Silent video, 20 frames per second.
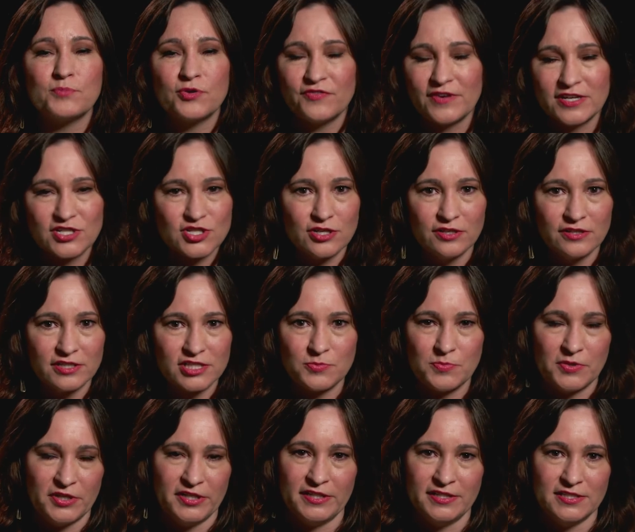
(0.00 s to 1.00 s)
professional
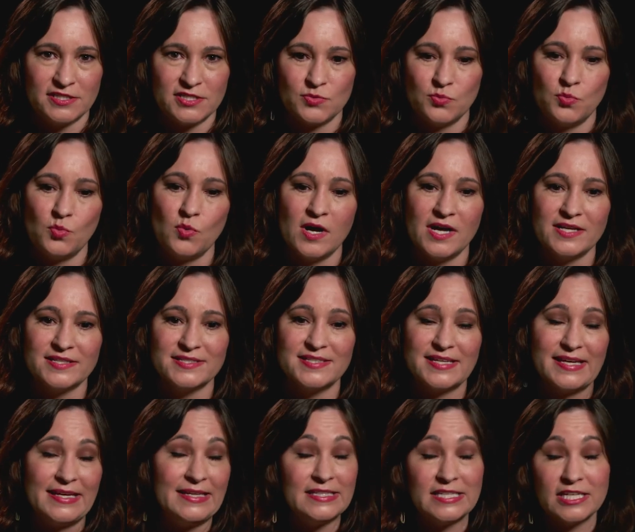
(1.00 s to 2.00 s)
experience was
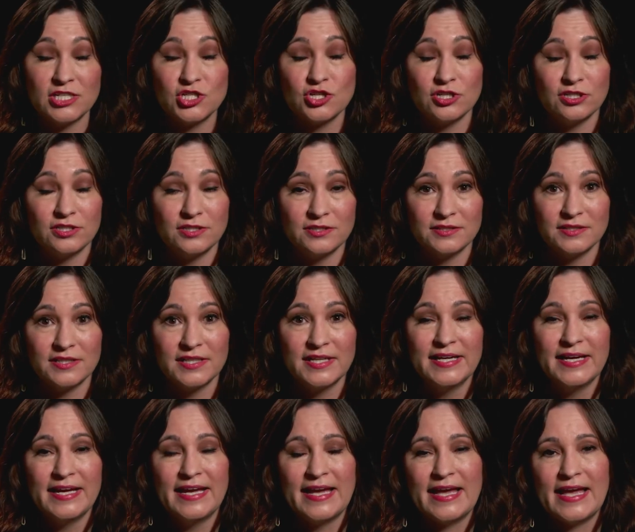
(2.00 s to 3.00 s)
in digital.
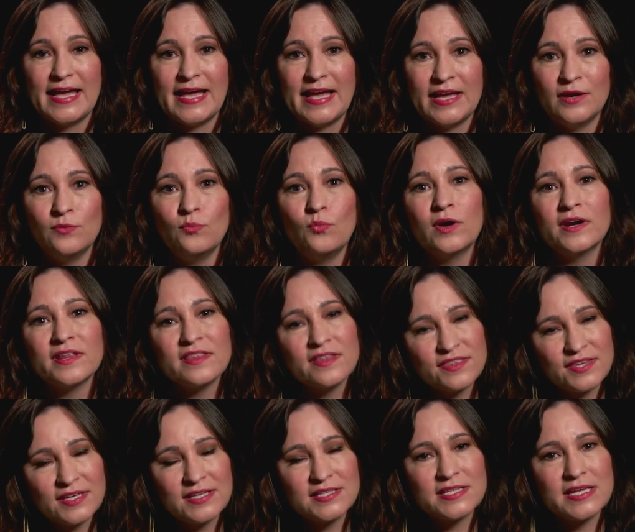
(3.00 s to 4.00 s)
And one of the
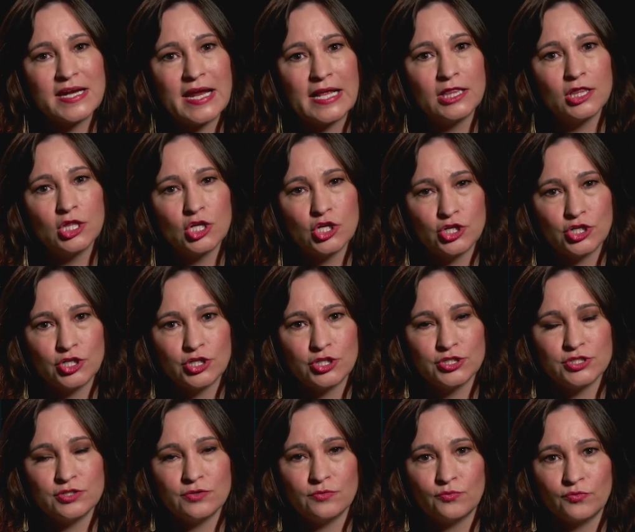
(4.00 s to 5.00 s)
things that I
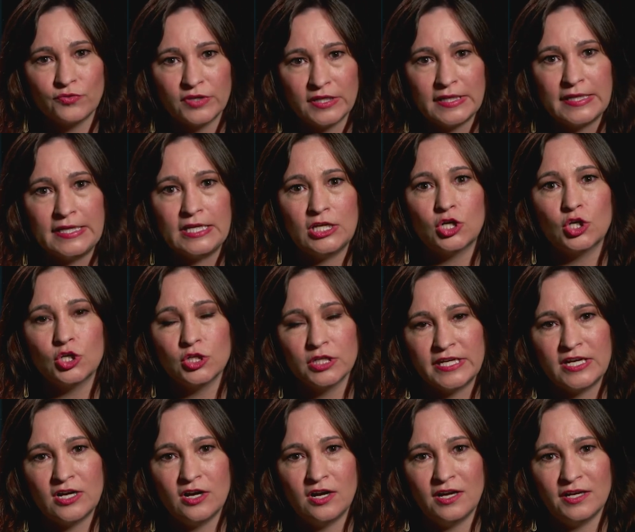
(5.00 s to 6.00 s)
learned really
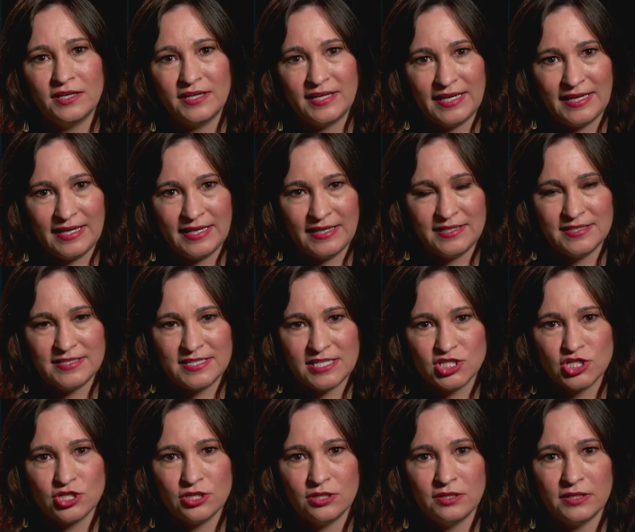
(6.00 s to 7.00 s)
early on in
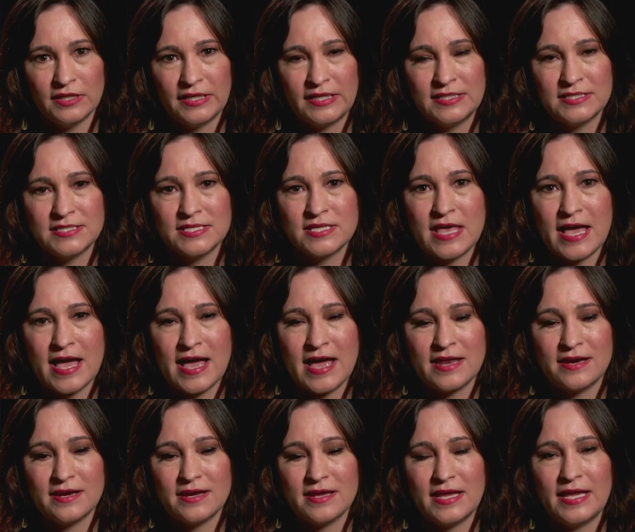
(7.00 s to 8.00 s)
digital is
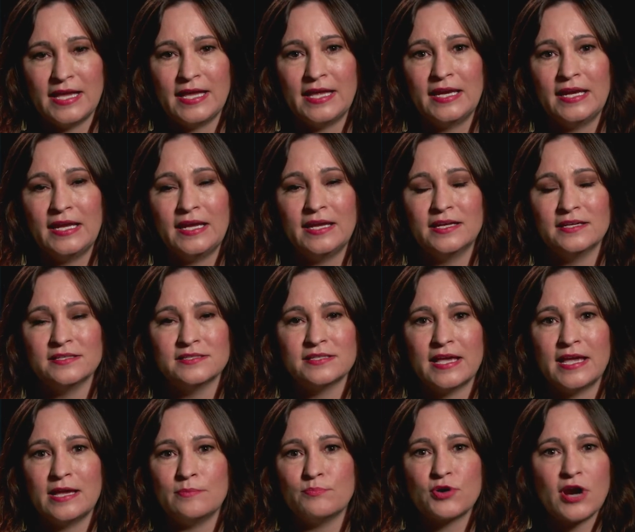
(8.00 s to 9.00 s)
that it is
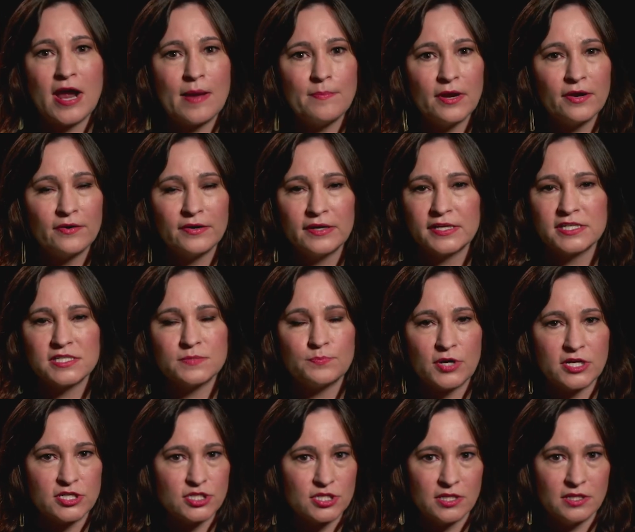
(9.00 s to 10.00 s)
a primary
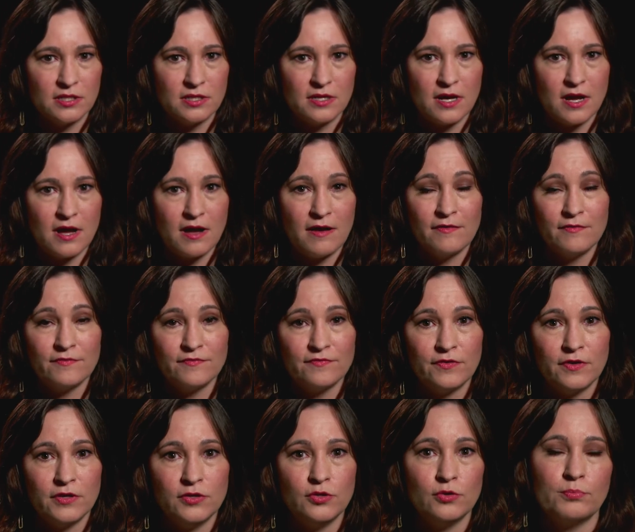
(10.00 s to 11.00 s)
expression of
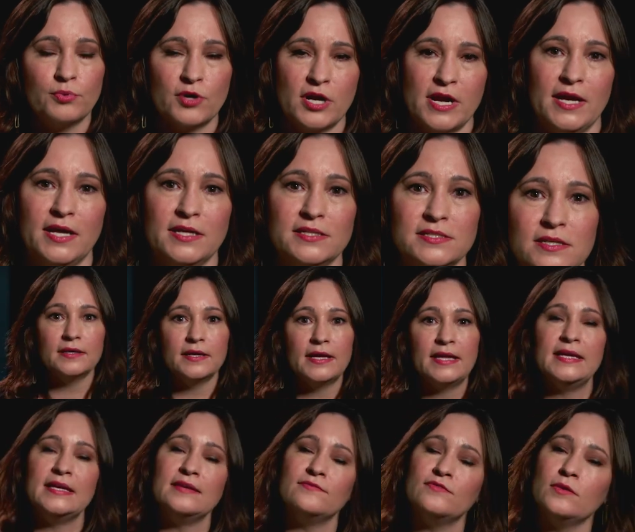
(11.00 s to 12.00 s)
your brand.
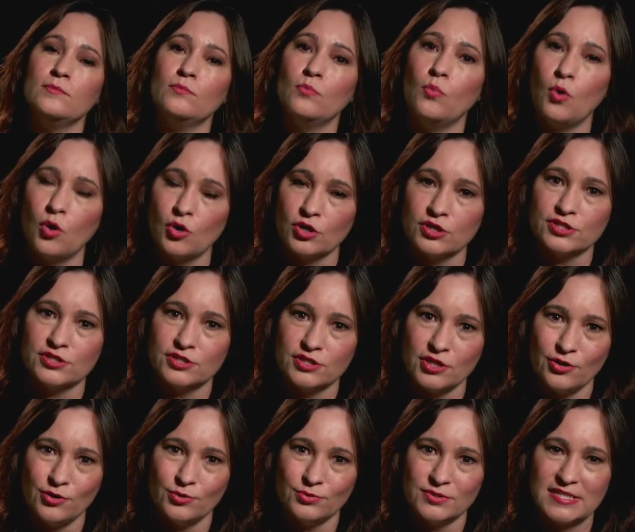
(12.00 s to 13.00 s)
And even more
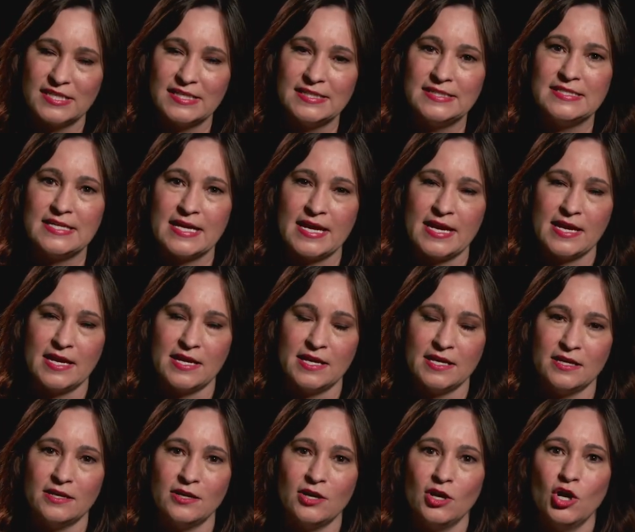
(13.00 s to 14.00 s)
so
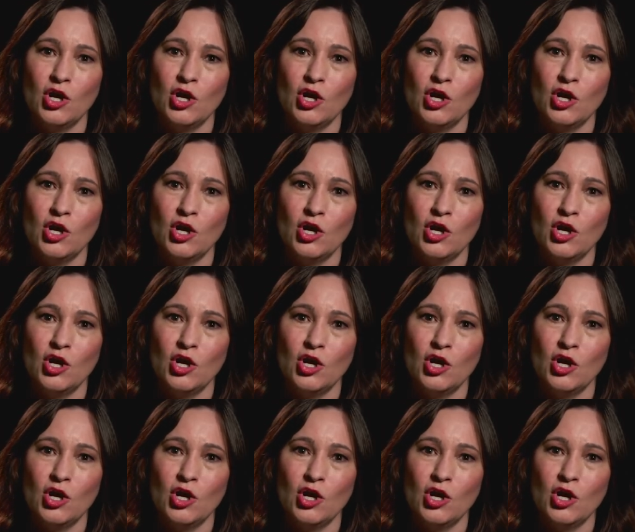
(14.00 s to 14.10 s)
today,